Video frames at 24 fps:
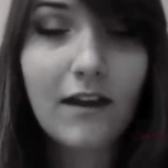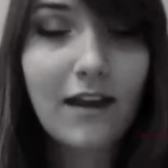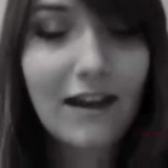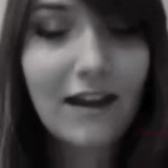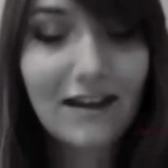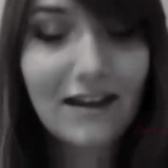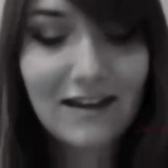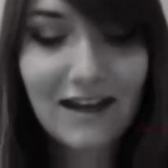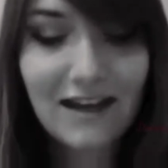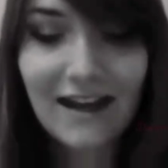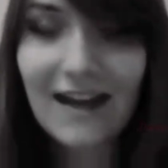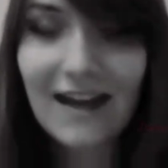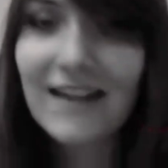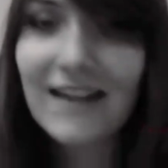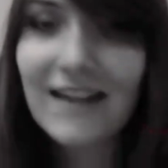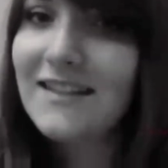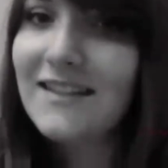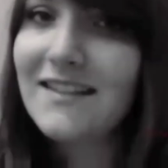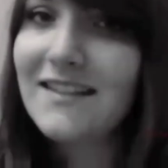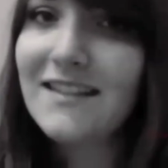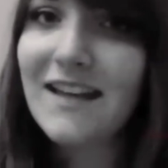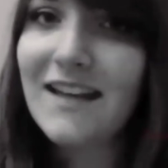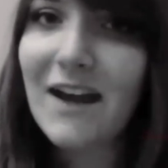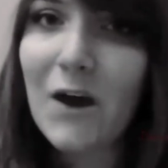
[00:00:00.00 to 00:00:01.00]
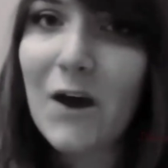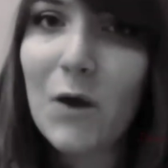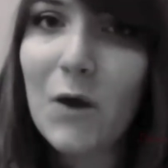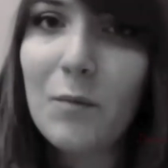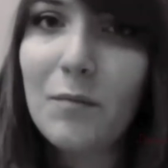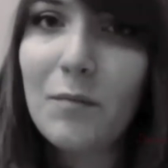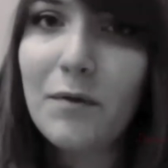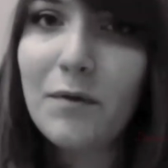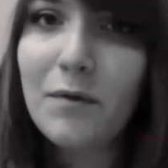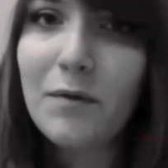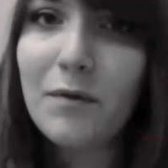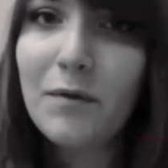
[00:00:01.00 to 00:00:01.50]
And I guess I hope
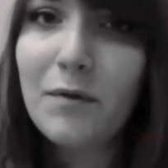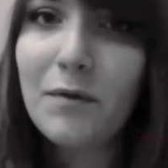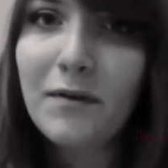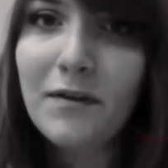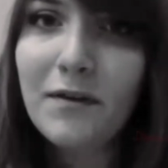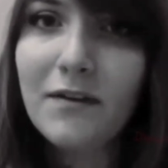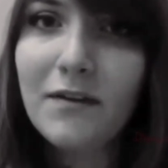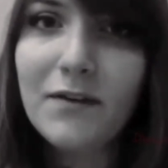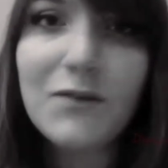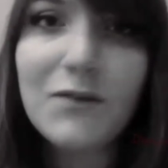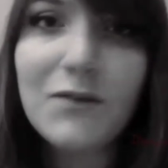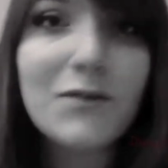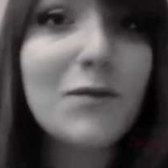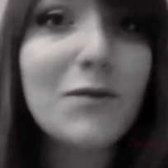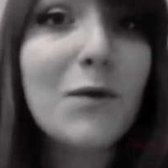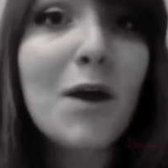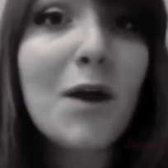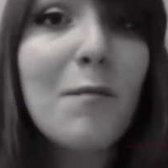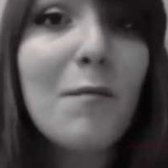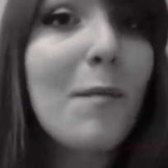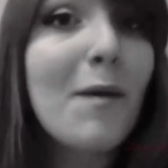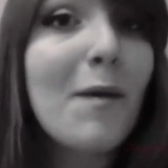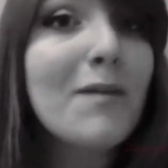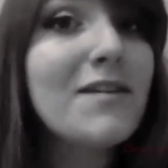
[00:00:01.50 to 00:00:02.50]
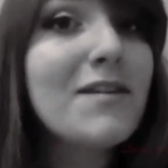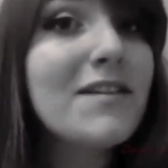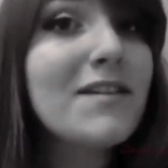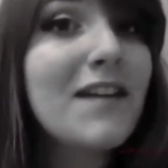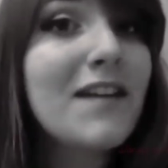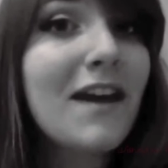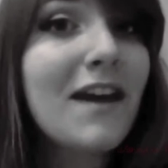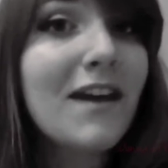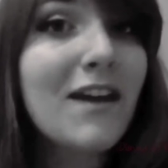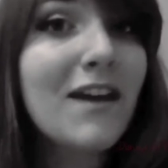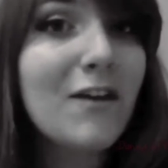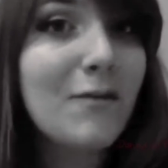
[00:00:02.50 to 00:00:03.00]
the story I'm about to
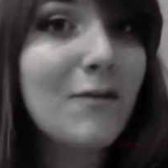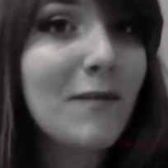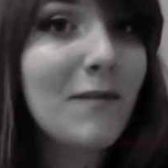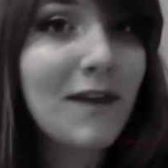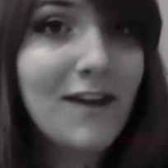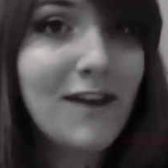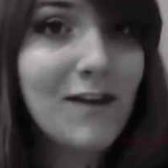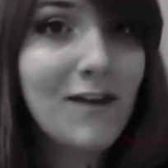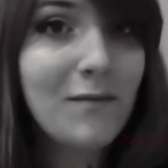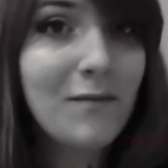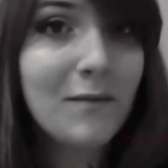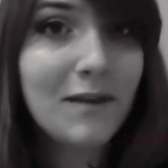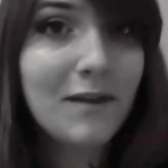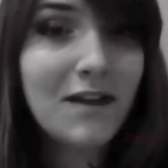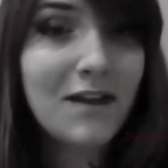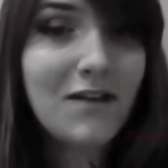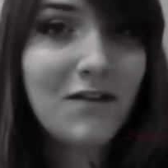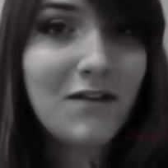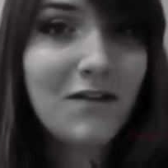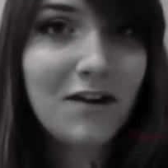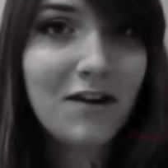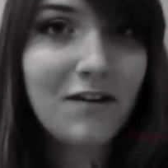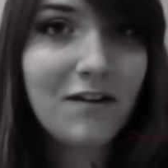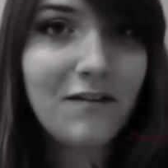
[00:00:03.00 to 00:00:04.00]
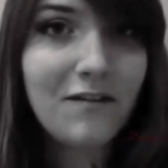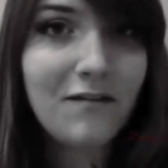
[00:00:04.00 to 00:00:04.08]
tell you will make you a believer.